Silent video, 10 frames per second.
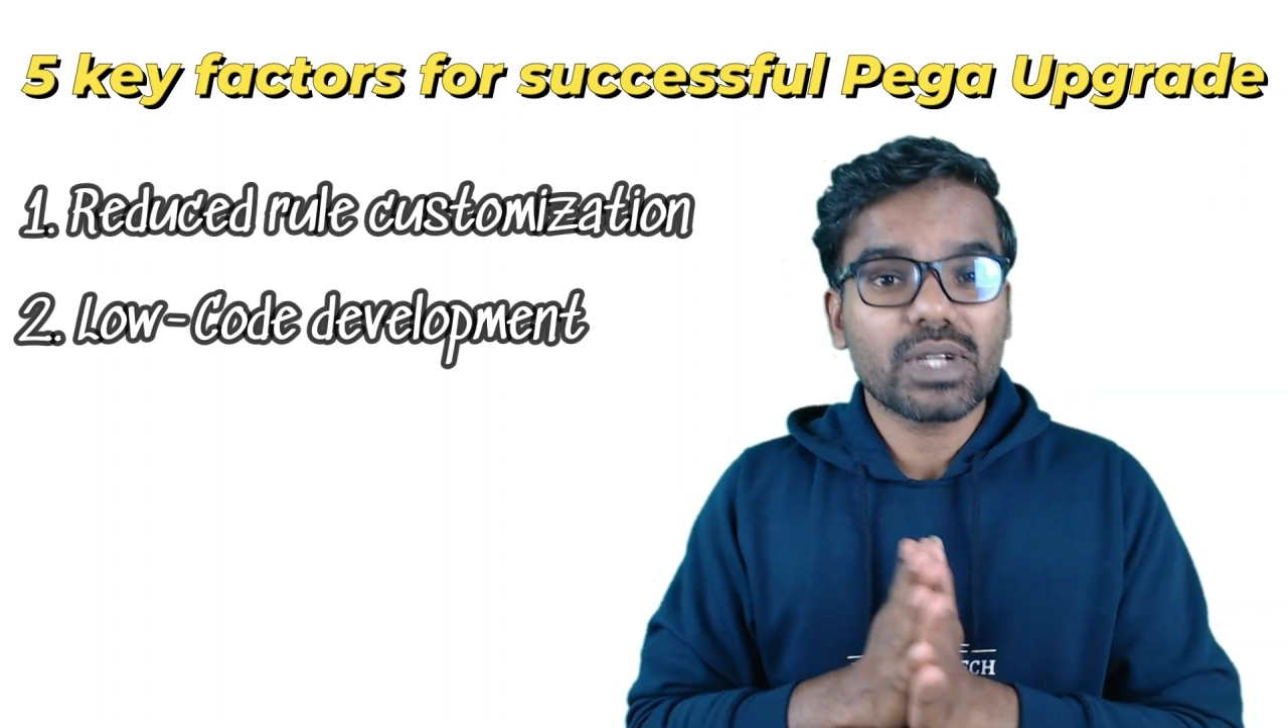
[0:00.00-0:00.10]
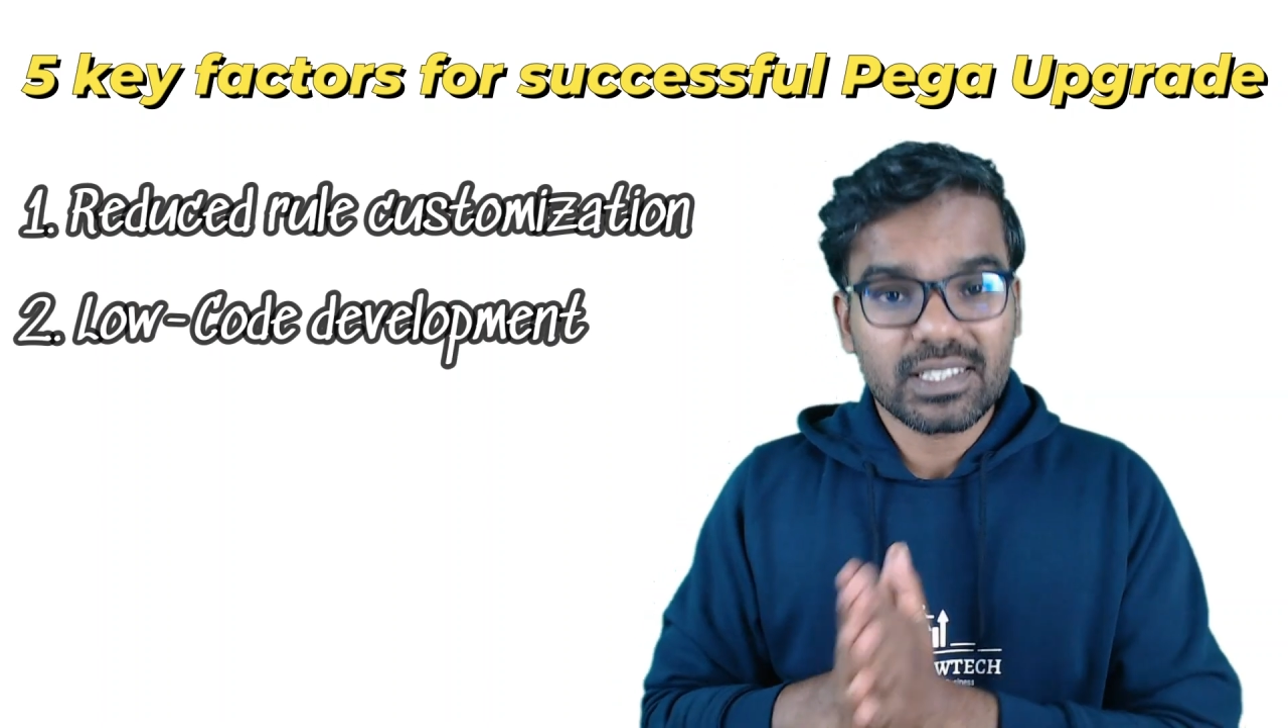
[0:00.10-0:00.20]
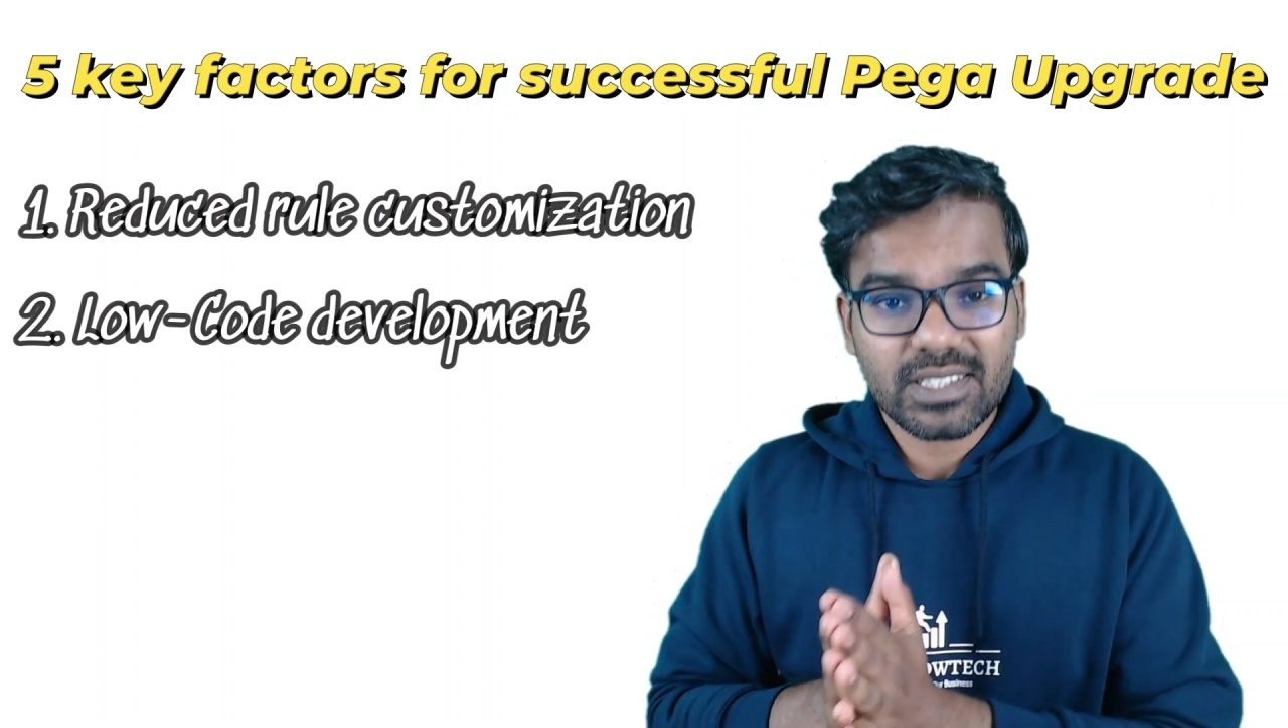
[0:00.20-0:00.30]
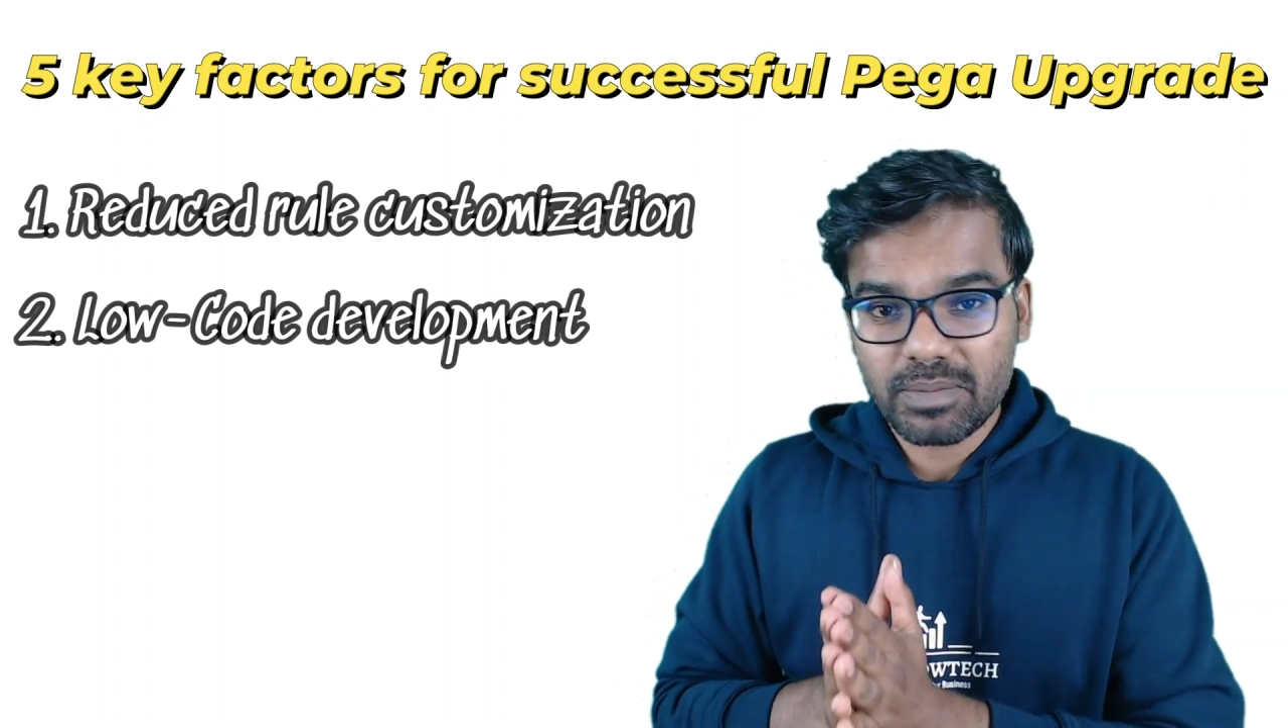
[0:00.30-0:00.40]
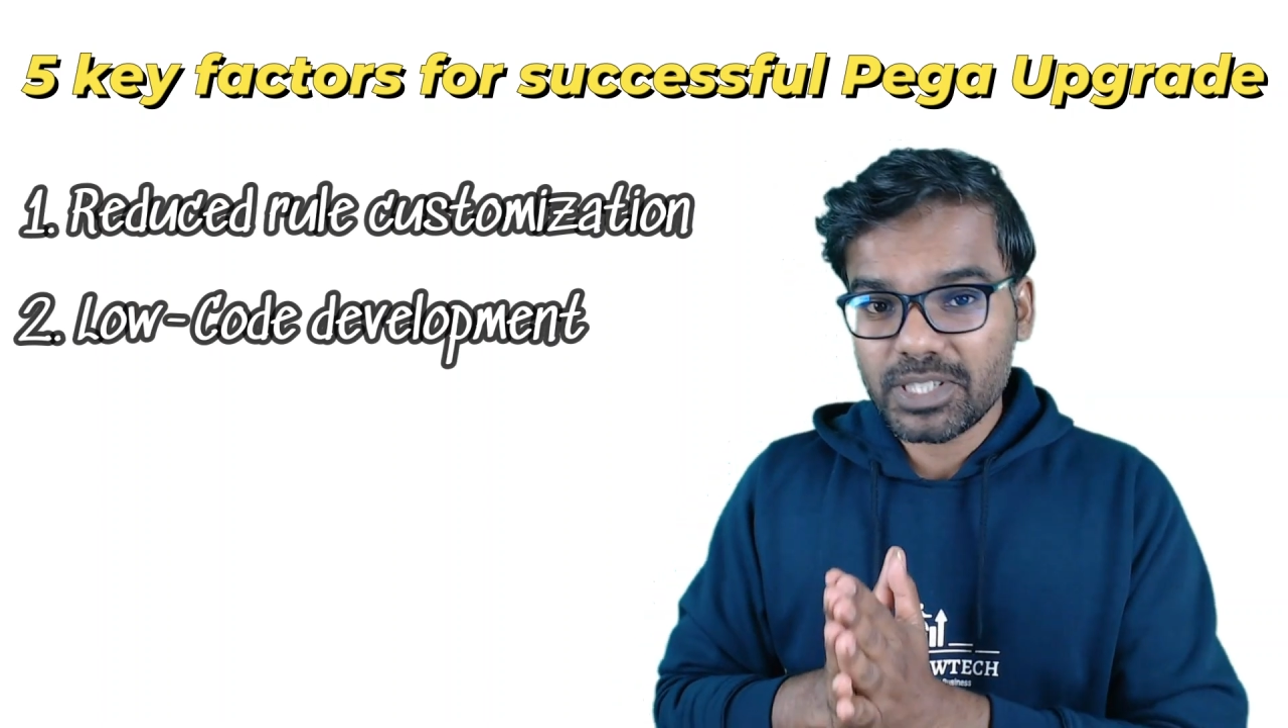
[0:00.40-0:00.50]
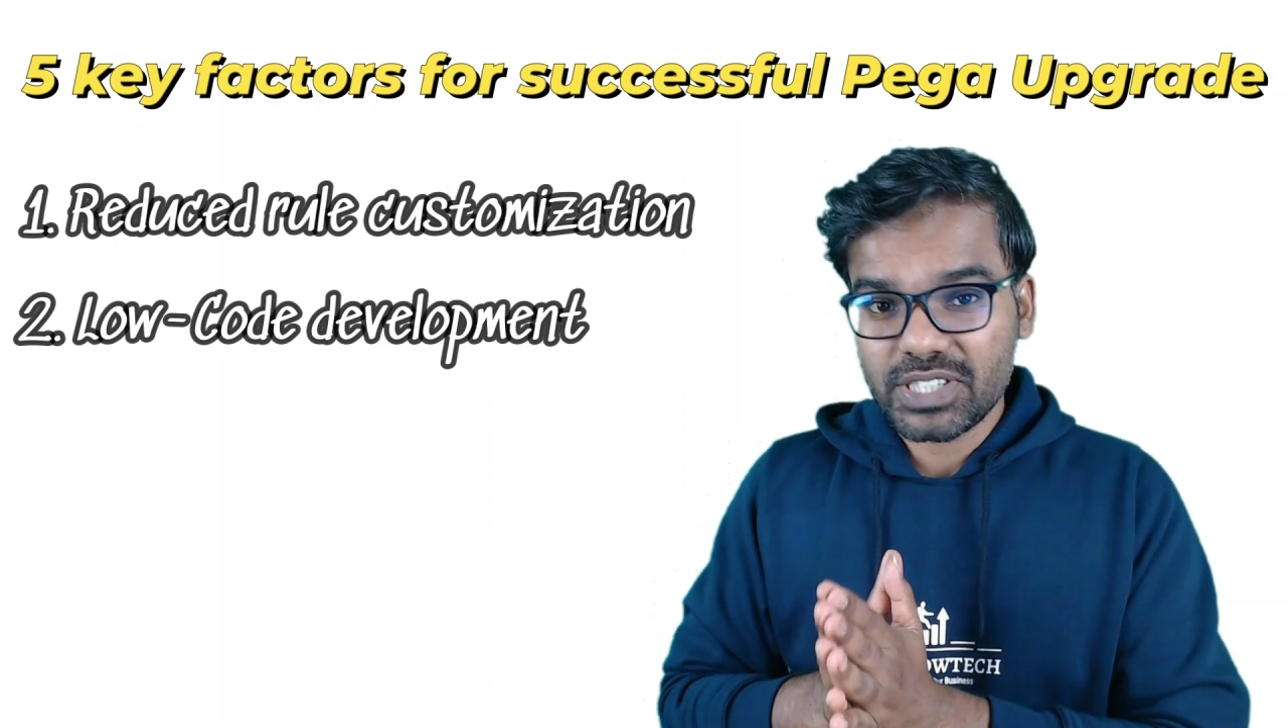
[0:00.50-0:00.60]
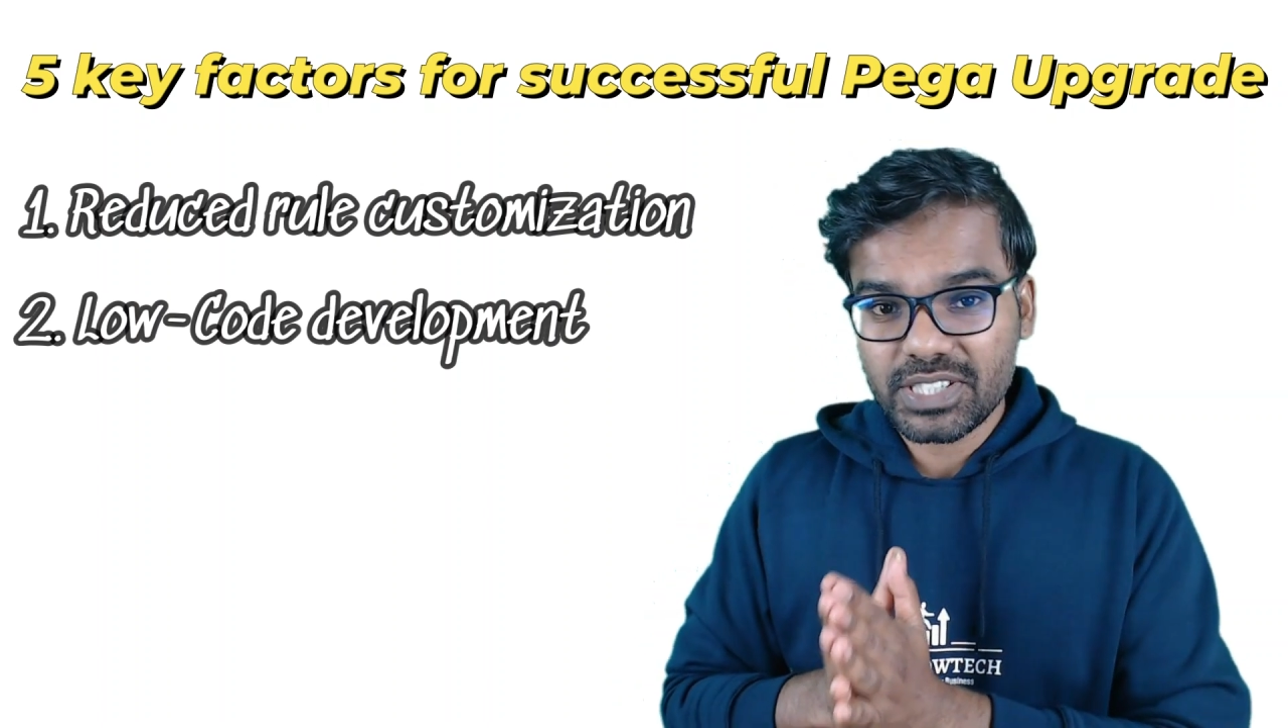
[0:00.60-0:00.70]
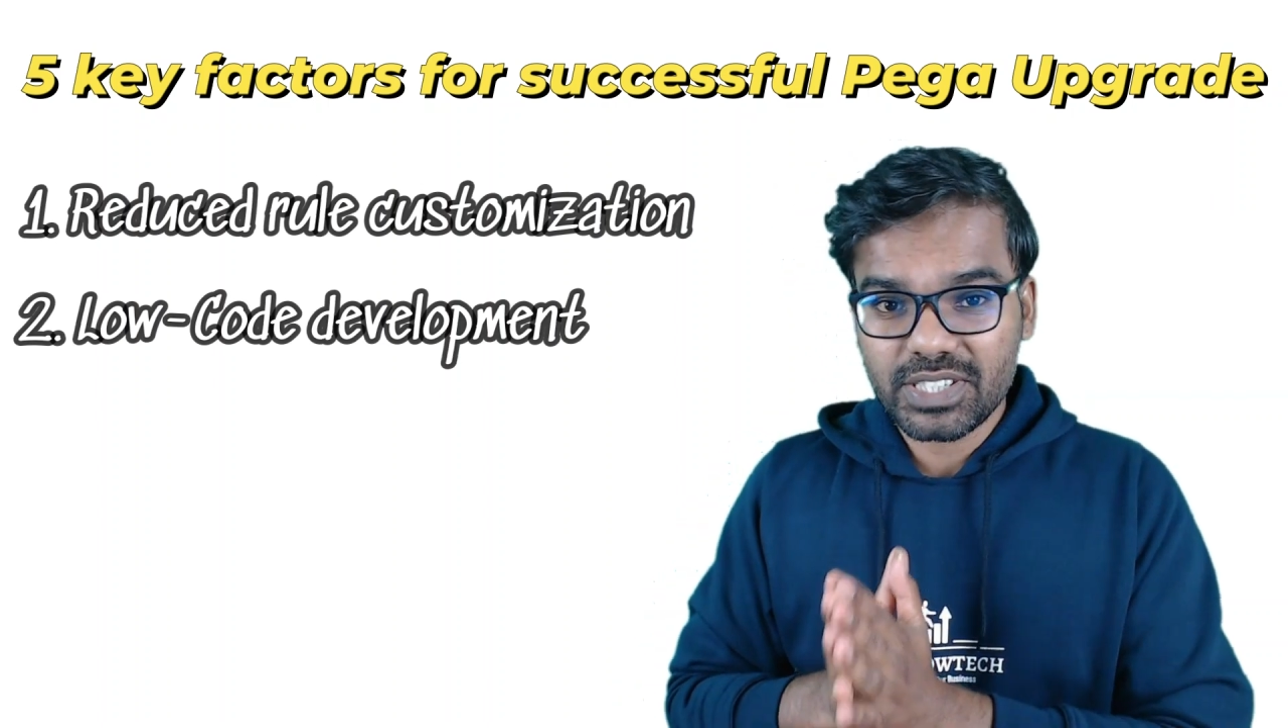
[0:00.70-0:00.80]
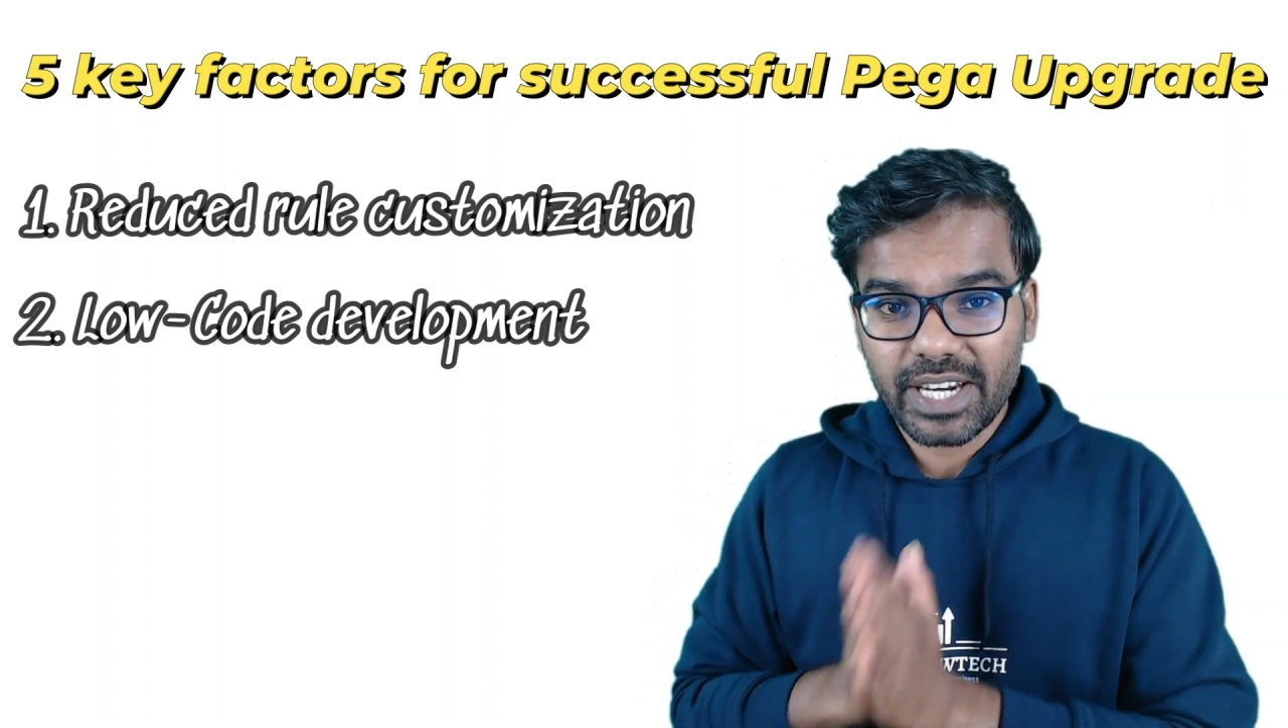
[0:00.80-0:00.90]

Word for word: customization,